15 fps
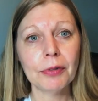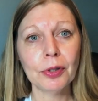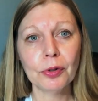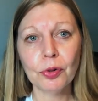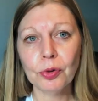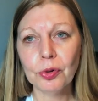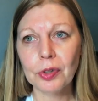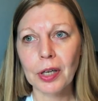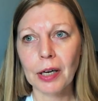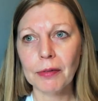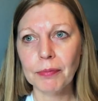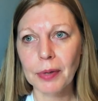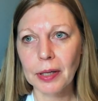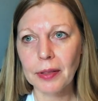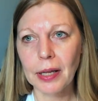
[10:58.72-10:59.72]
used.
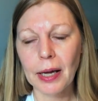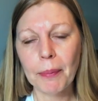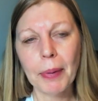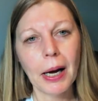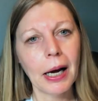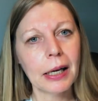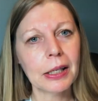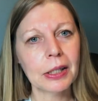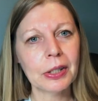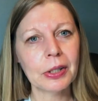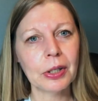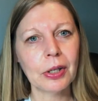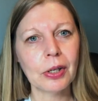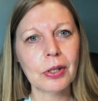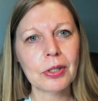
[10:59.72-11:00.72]
I've made their Parker
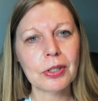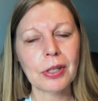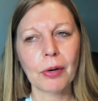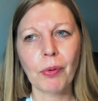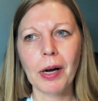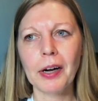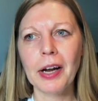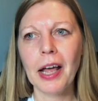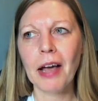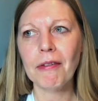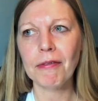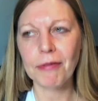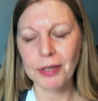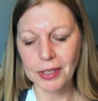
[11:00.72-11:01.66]
coat. I wear it every